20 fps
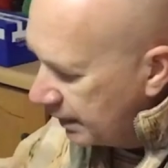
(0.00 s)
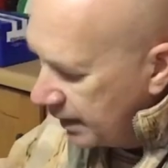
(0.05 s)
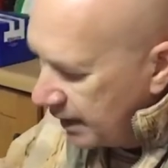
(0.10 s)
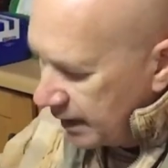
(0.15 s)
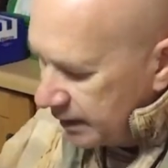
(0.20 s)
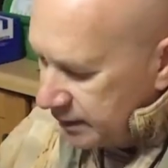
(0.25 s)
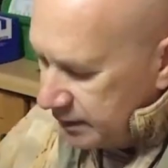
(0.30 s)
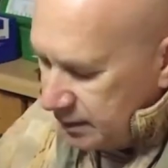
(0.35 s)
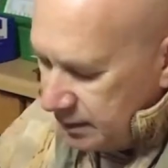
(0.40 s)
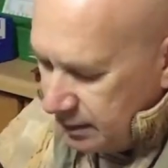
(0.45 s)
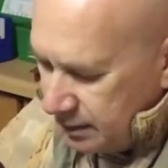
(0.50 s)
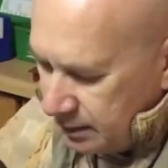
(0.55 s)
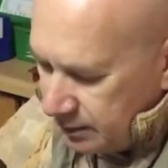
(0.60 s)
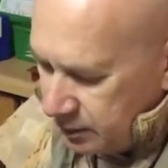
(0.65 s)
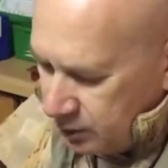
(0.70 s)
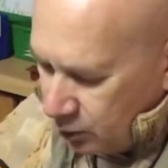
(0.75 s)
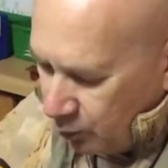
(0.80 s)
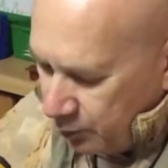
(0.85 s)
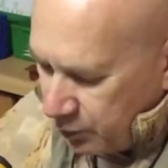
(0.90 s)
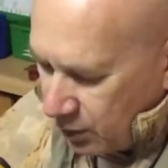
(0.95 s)

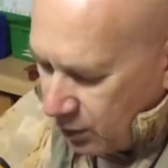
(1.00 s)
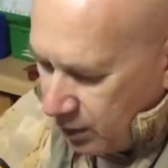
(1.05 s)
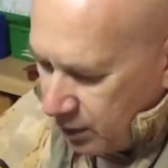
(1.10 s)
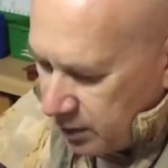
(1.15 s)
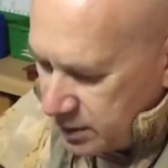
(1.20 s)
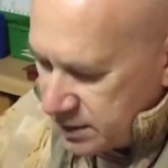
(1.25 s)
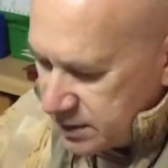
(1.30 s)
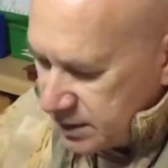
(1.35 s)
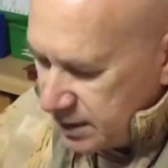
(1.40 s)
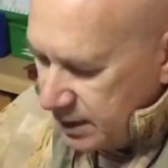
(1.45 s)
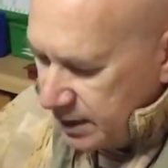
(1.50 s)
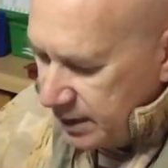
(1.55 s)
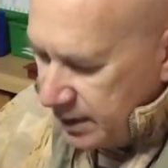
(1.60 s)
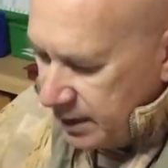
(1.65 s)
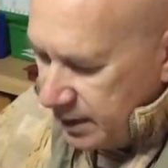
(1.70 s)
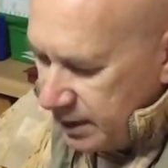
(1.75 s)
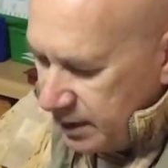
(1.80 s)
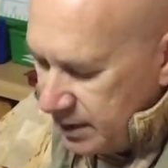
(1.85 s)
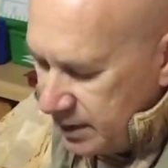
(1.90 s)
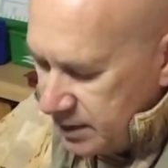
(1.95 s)
cutting your brass,
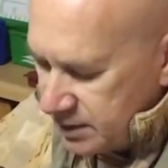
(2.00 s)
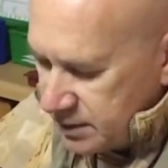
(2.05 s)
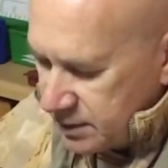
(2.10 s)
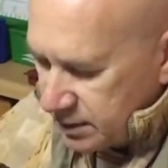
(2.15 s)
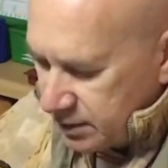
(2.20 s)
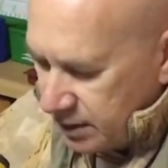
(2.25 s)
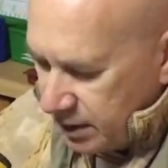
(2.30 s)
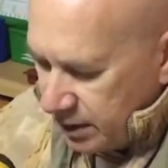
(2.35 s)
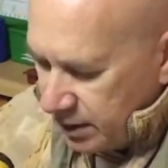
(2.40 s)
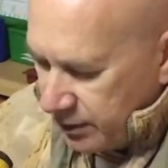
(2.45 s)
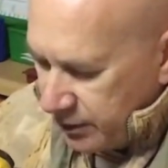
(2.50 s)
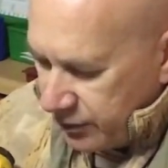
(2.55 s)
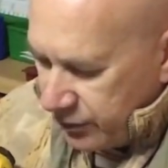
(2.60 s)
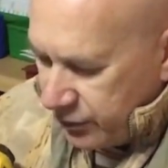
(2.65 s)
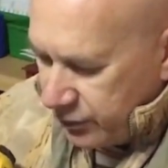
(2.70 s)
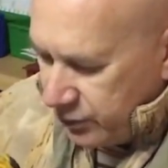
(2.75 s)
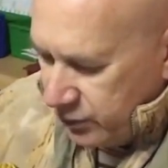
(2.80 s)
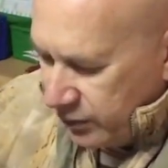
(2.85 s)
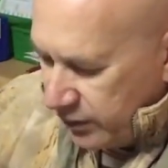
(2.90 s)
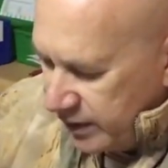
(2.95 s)
is
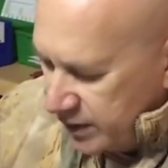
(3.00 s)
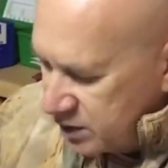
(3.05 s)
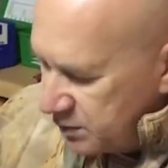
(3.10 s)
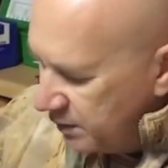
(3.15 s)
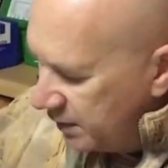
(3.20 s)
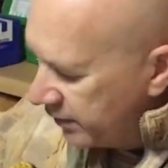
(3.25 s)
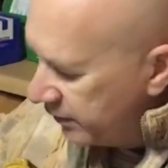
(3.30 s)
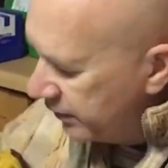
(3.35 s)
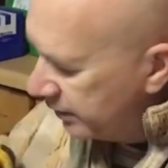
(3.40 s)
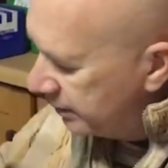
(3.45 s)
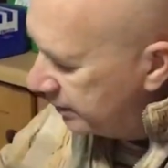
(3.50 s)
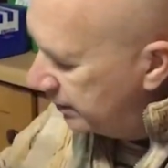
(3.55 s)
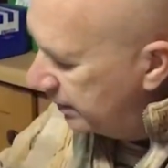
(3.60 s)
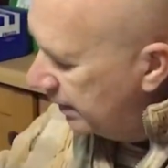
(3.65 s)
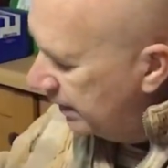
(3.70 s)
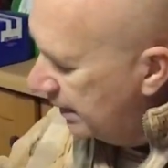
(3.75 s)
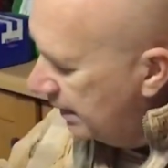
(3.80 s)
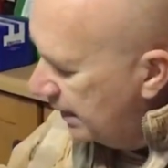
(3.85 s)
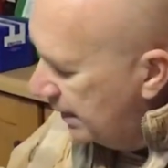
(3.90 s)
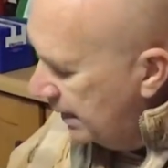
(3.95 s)
through this method,
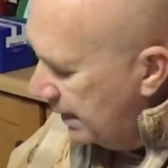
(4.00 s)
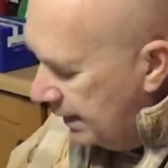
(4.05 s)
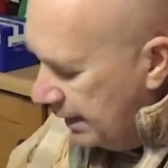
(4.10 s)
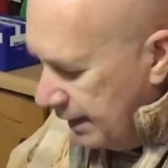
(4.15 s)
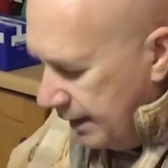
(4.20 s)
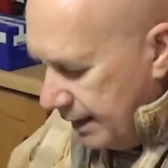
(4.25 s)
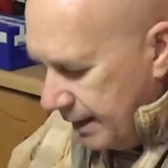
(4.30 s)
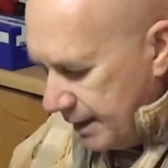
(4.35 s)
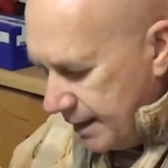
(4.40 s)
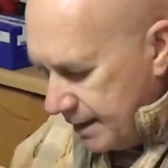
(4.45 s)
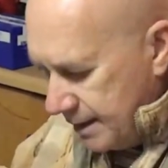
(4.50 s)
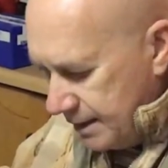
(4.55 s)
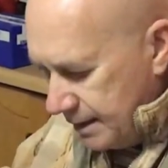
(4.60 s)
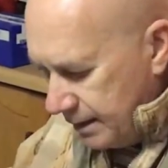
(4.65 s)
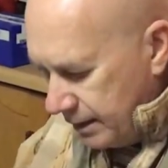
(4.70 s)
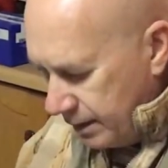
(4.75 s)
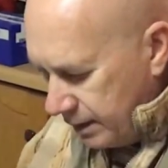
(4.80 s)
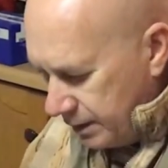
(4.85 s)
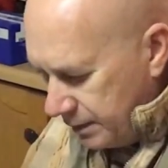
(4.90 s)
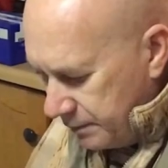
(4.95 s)

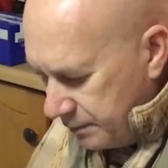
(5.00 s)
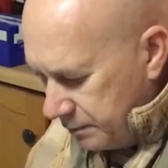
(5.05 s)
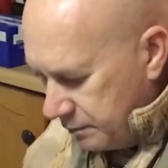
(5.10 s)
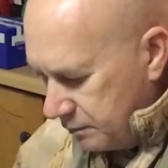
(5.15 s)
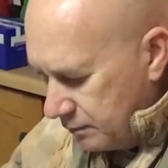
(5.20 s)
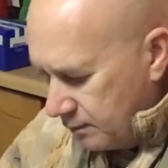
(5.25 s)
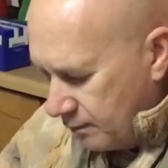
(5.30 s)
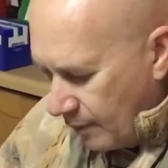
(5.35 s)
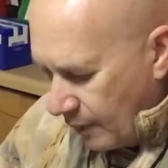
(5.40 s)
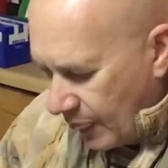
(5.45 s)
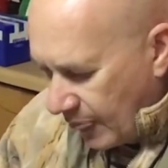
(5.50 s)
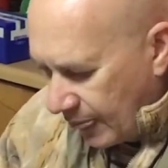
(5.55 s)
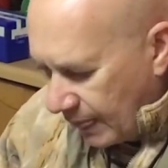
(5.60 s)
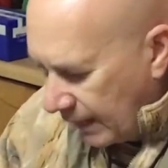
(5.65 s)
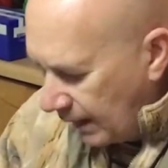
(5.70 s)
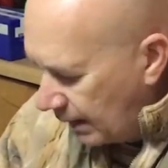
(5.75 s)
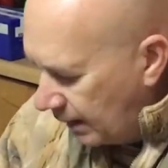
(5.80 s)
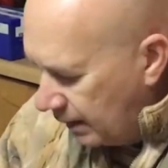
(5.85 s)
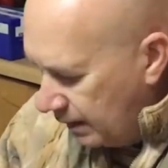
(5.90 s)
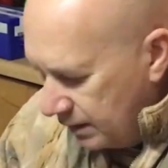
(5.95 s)
and
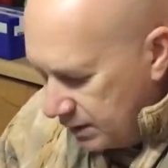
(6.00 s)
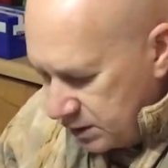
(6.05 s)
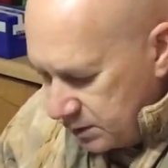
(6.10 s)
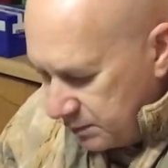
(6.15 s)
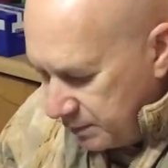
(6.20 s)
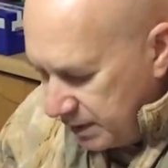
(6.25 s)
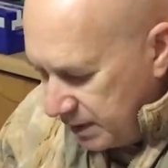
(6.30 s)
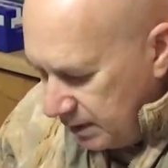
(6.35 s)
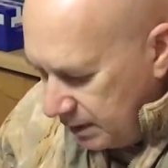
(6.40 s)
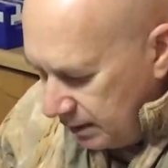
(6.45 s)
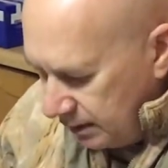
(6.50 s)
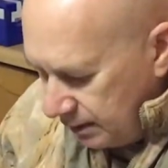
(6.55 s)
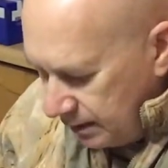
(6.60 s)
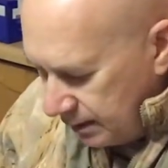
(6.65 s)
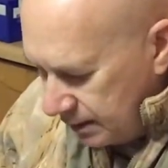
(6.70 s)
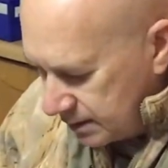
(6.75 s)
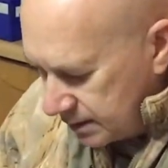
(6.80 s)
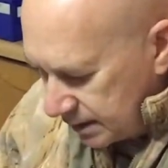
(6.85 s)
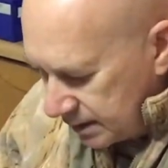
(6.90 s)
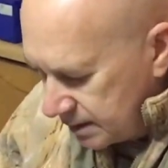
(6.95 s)
it's
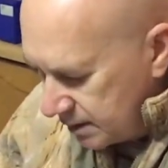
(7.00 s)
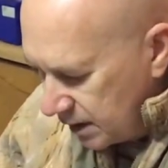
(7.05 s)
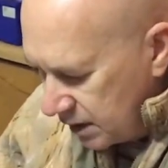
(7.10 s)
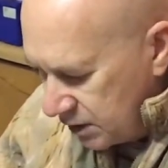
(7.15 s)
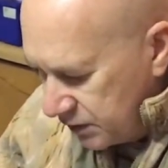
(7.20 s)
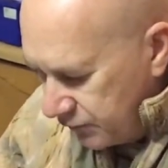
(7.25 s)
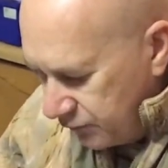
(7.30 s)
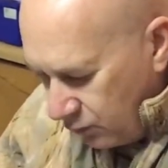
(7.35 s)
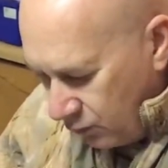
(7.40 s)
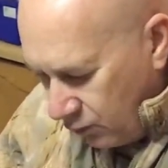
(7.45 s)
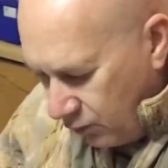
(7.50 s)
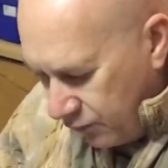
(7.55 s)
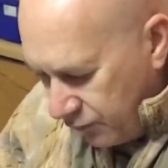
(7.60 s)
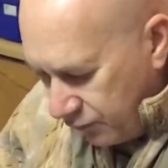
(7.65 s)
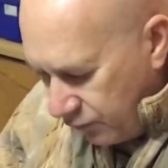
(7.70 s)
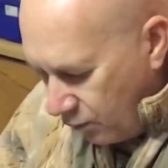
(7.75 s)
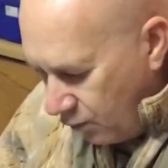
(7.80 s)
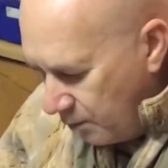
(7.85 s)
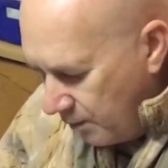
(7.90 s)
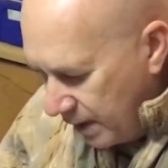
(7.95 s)
been successful
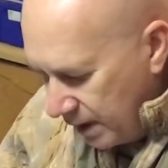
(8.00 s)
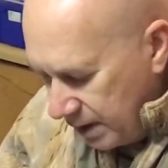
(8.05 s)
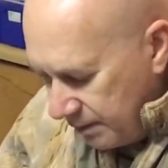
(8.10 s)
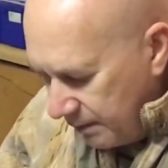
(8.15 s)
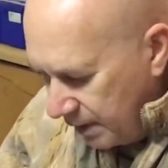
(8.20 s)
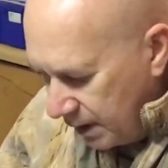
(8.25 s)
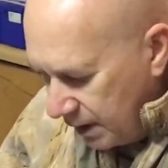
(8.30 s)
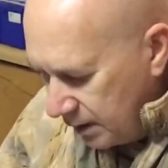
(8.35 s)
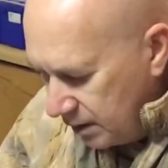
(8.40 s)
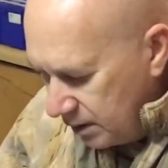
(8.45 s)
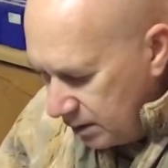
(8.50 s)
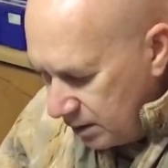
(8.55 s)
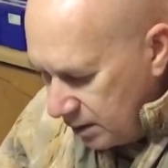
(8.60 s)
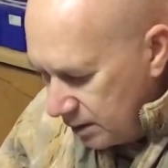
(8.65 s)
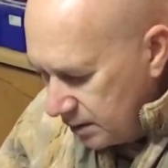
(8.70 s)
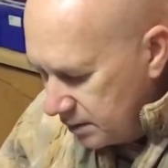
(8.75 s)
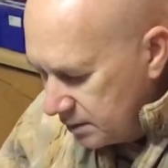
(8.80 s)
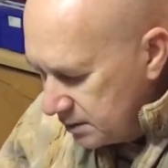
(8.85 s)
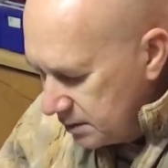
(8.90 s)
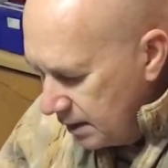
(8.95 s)
for many
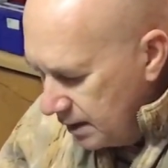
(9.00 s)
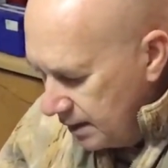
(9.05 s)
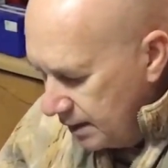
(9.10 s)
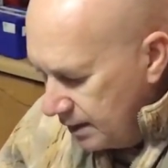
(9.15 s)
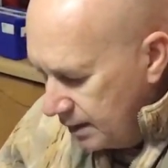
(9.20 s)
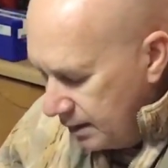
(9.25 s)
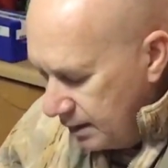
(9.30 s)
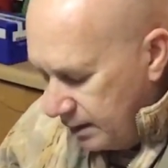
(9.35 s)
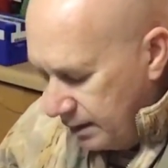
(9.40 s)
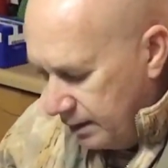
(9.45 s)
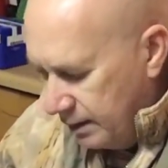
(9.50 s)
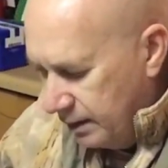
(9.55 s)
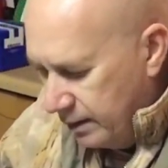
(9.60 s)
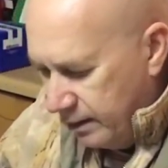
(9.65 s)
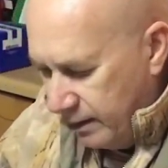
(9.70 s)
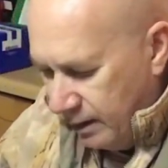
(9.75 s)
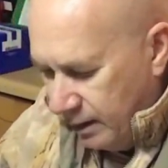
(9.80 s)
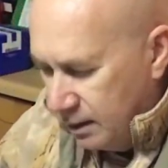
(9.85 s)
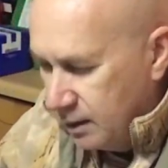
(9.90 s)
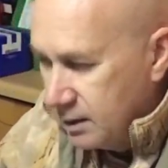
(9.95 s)
years. They